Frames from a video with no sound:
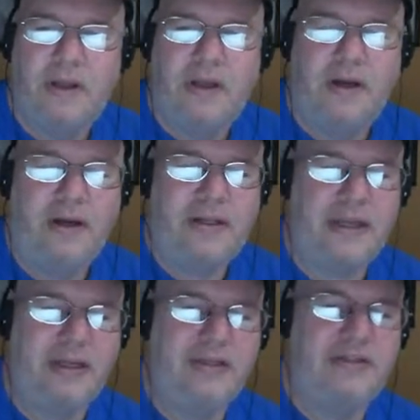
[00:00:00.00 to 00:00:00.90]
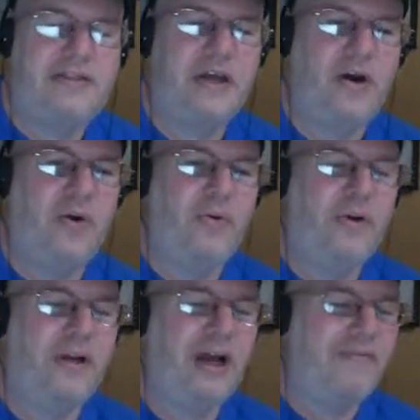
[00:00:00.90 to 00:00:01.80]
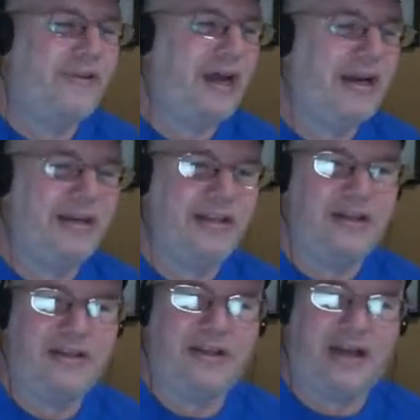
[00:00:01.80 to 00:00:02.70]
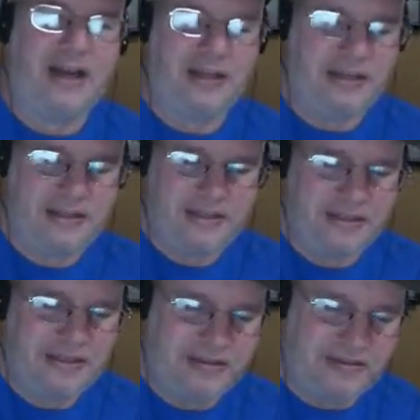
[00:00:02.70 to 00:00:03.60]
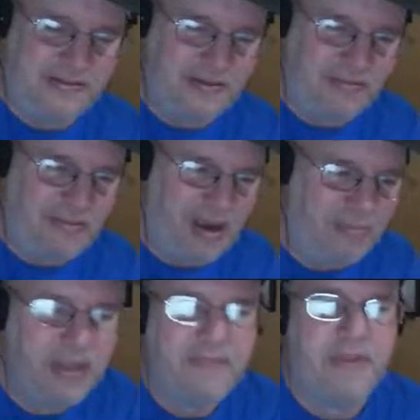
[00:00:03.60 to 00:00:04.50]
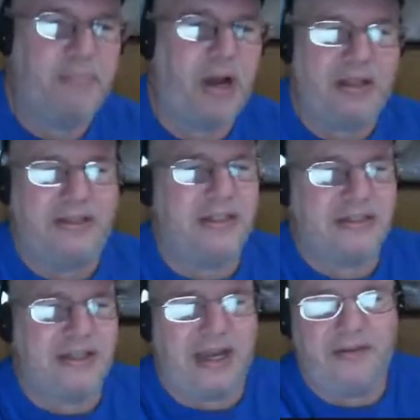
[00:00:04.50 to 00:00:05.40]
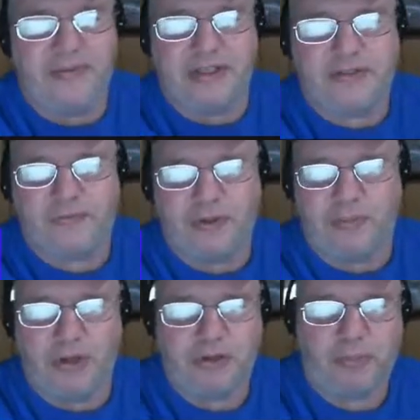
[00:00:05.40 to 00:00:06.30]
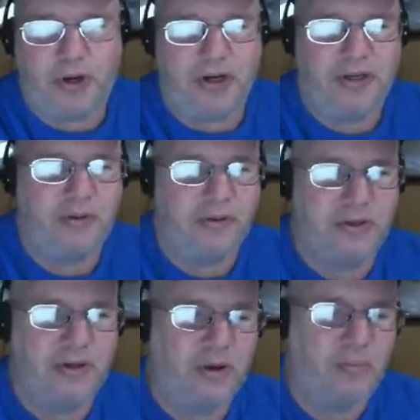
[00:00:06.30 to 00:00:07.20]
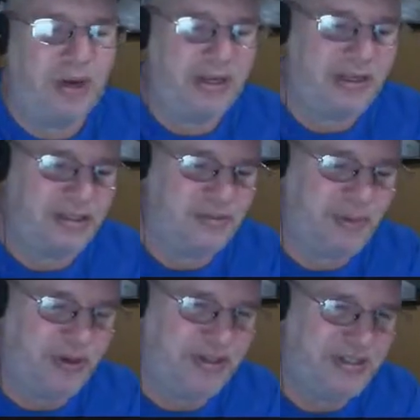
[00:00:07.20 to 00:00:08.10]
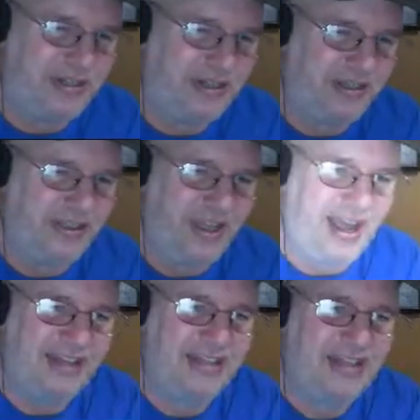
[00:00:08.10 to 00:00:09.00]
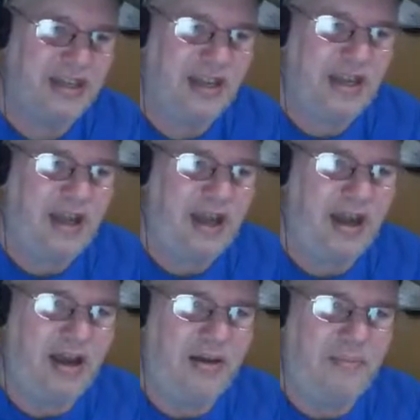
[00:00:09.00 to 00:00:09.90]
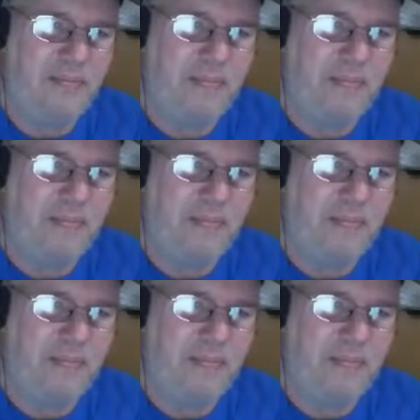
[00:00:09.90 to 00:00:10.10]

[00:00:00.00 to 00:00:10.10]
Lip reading: Okay, so I've got it. Look, I'm leaving the politics out of this for the most part. You know my conspiracy on that. The